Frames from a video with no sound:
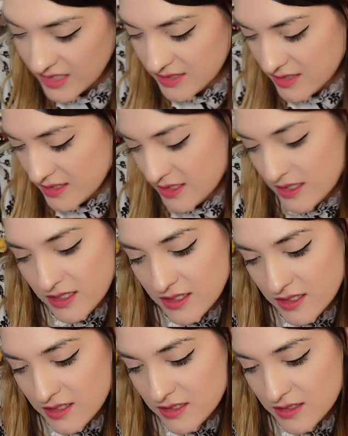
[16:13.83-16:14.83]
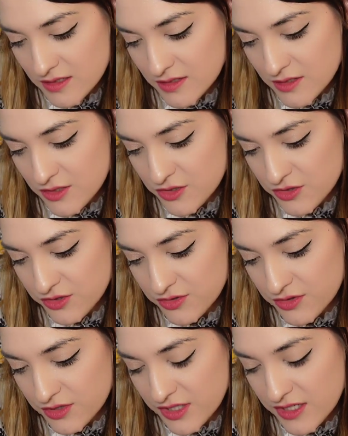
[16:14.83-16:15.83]
It says,
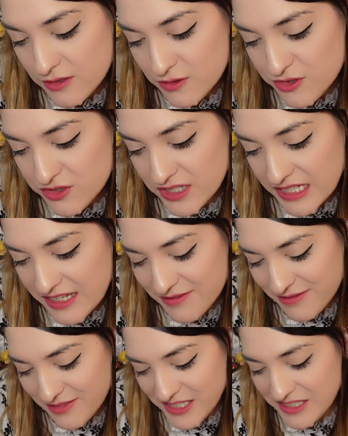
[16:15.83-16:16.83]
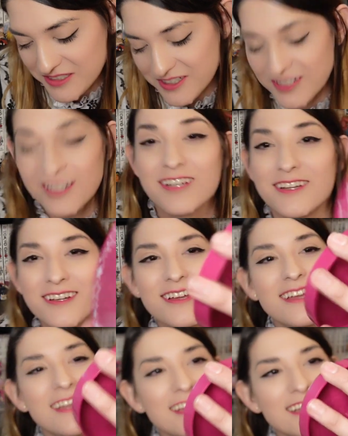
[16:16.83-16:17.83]
try it figure.
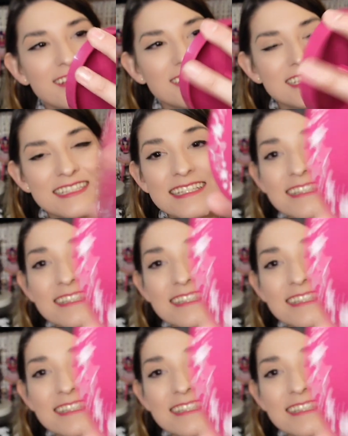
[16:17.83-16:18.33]
And it